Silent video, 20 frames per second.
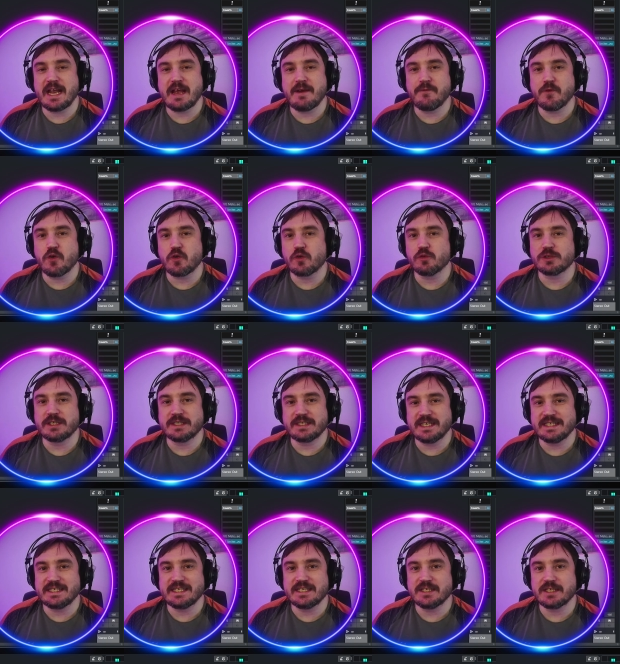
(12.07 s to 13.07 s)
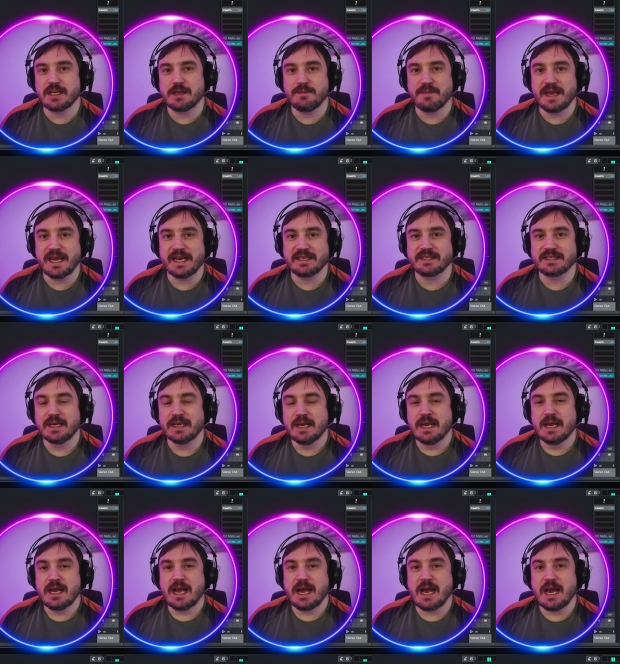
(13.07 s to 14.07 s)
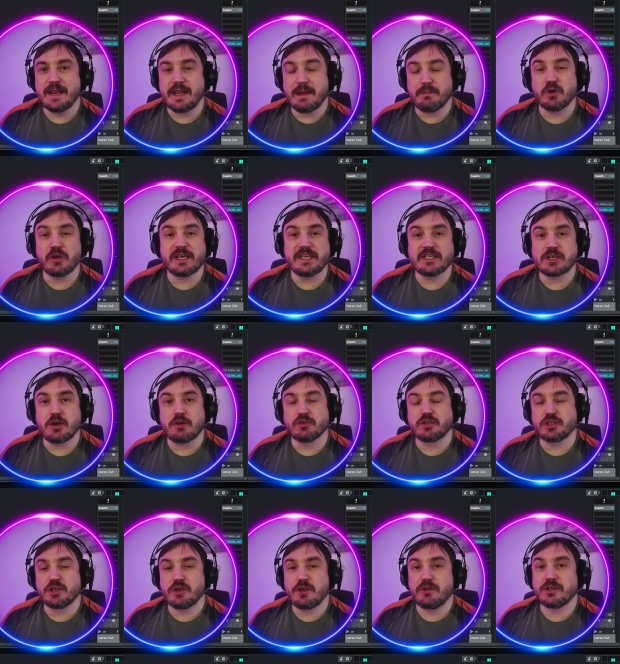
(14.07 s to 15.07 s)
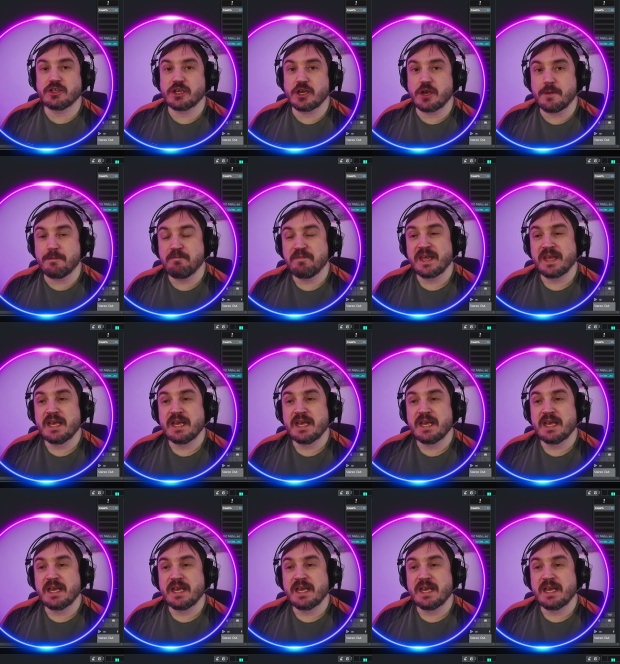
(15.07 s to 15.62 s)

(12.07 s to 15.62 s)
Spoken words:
a vocal to sit into the mix. That plugin is called Sooth 2.